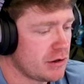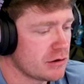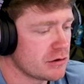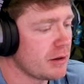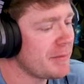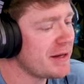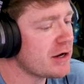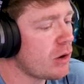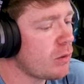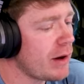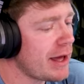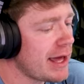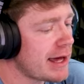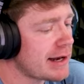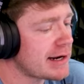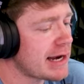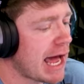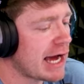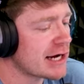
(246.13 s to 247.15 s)
Let me go
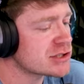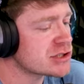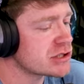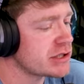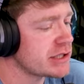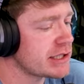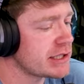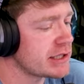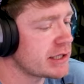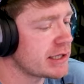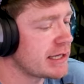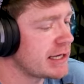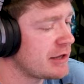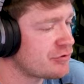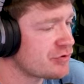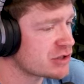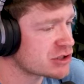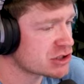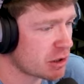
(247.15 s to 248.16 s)
ahead and actually
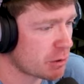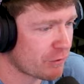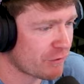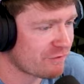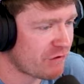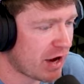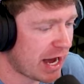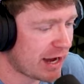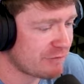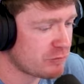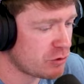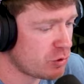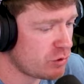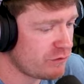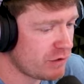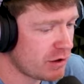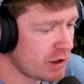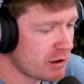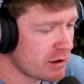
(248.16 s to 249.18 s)
hit this number five
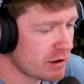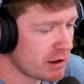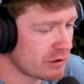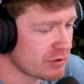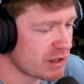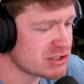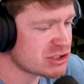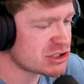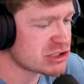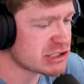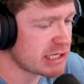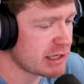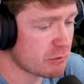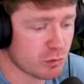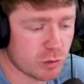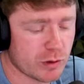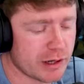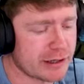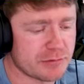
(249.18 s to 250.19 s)
move. And let's see.
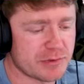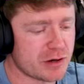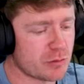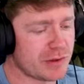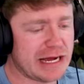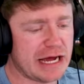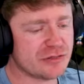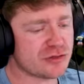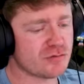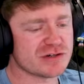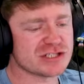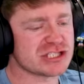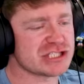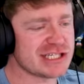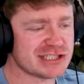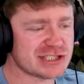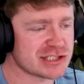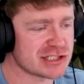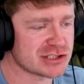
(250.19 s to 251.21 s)
Wait a minute. We got the
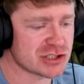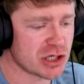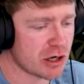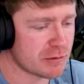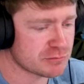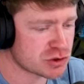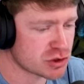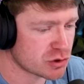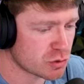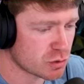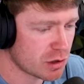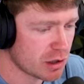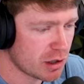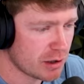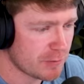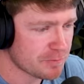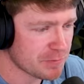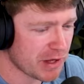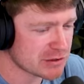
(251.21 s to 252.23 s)
resistance up, too.
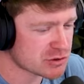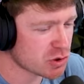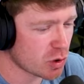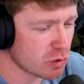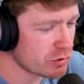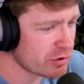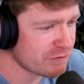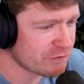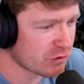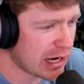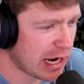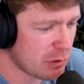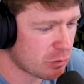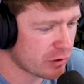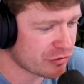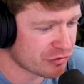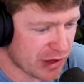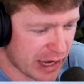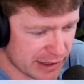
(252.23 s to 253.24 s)
I totally forgot
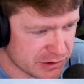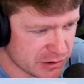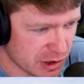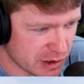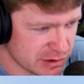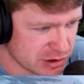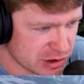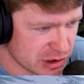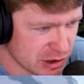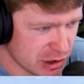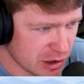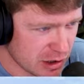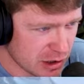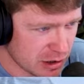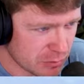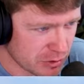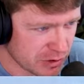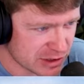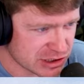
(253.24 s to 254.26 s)
what that does.
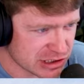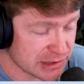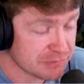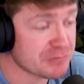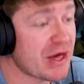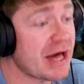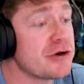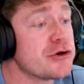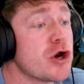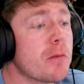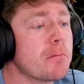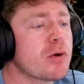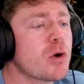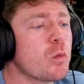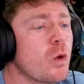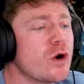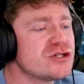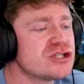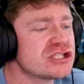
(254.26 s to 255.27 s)
But let's see. That number
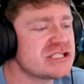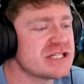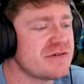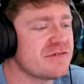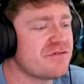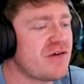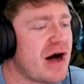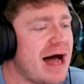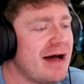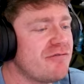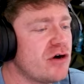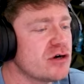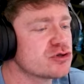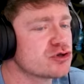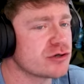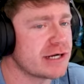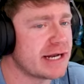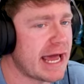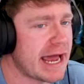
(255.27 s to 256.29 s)
one just did
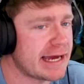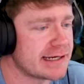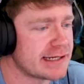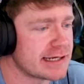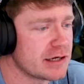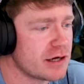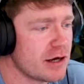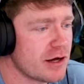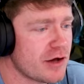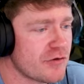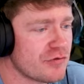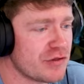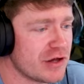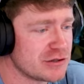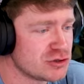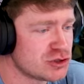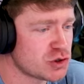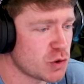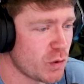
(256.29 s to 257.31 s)
580.
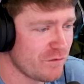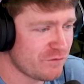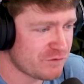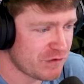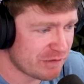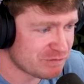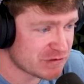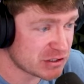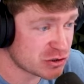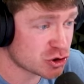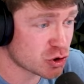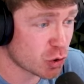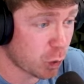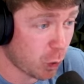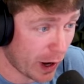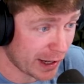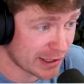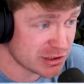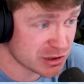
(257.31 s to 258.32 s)
Then 250
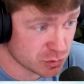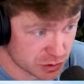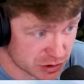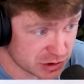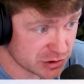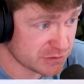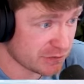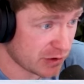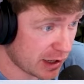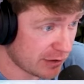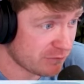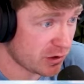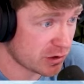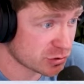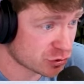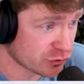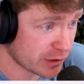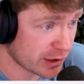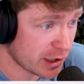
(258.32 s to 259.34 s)
twice, which is
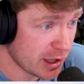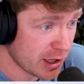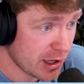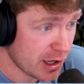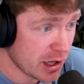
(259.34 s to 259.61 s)
500.